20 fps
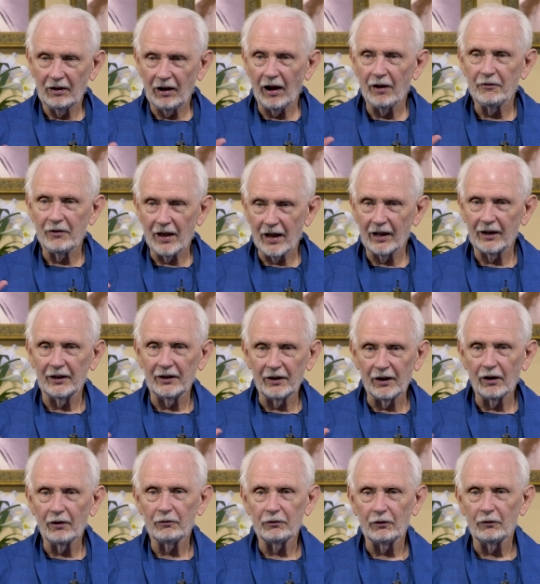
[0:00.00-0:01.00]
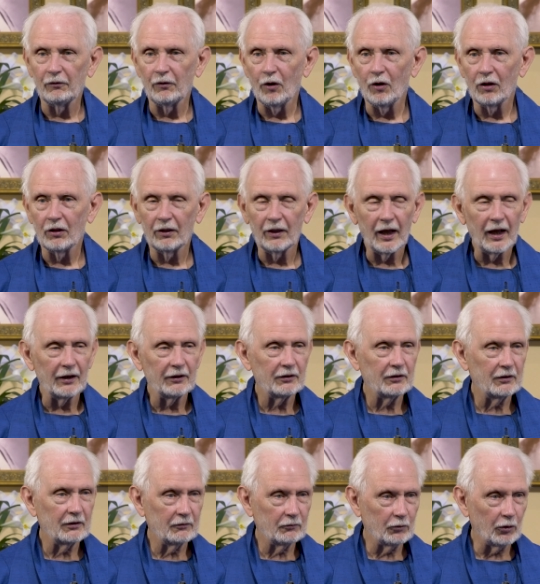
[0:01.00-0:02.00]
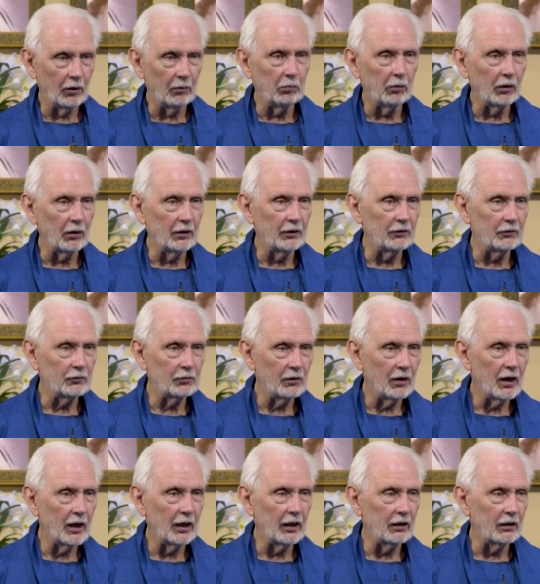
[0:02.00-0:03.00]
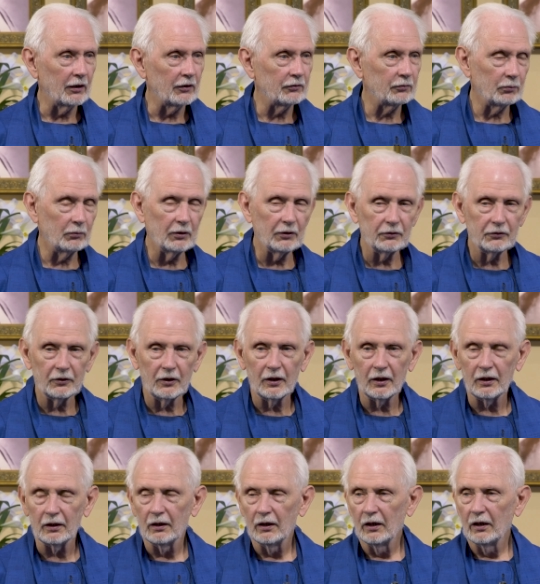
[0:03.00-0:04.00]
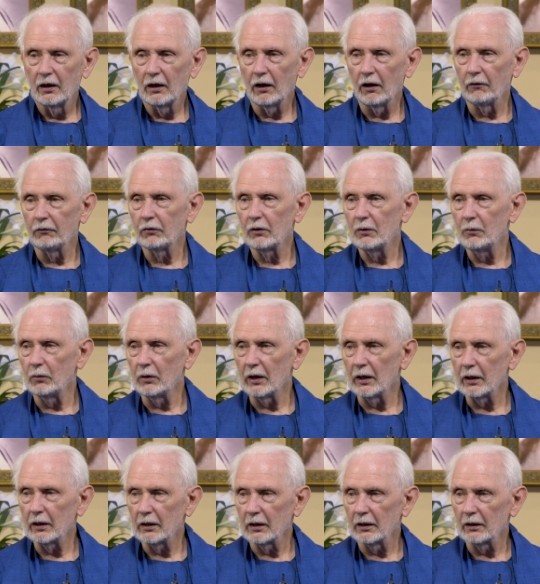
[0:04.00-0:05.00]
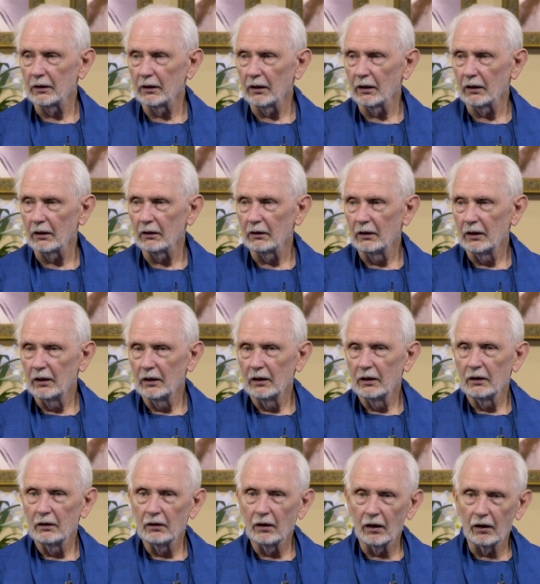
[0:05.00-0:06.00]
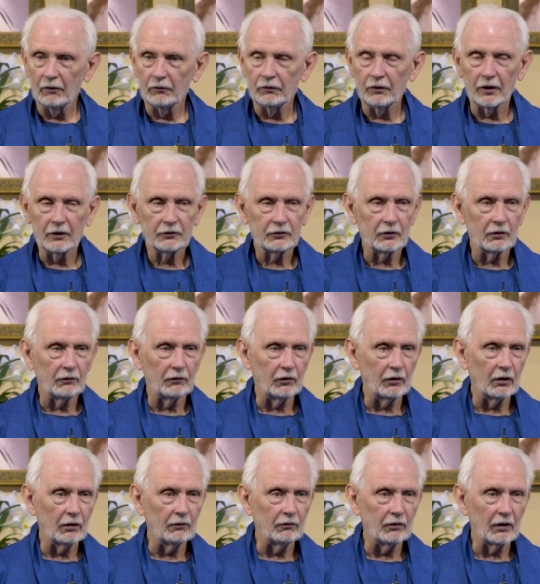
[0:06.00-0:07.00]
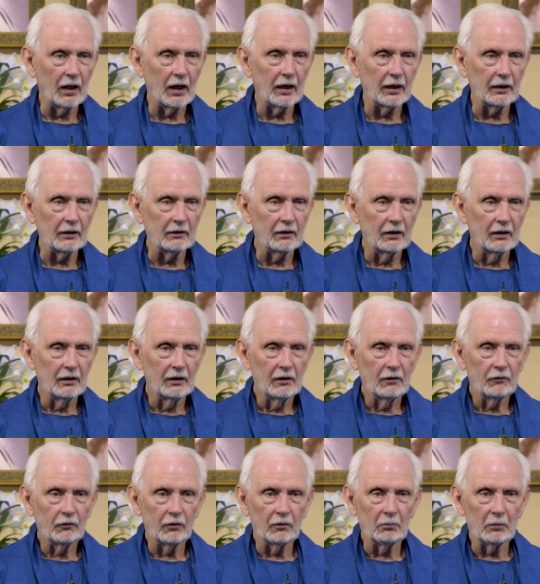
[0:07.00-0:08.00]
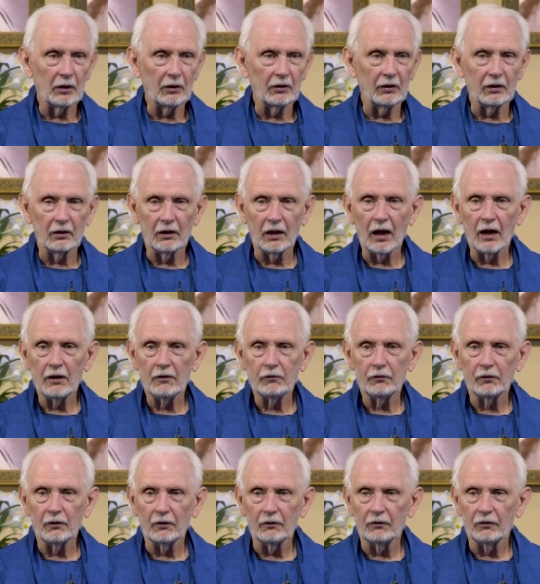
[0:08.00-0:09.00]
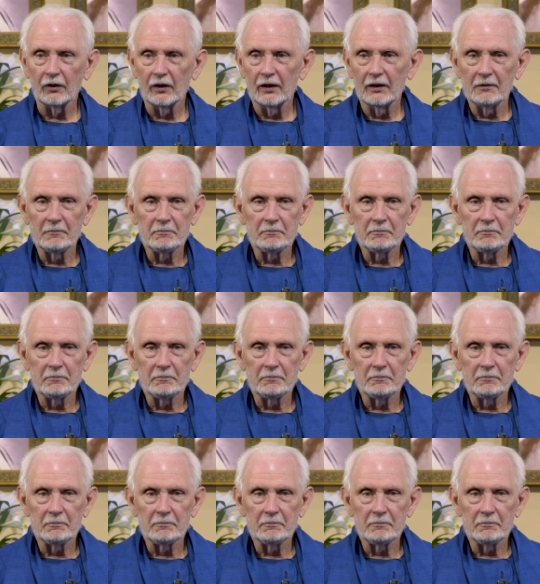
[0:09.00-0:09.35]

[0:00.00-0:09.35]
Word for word: I've had enough of all that trouble and trial. As we say every week in the uh, Festival of Light, from a life of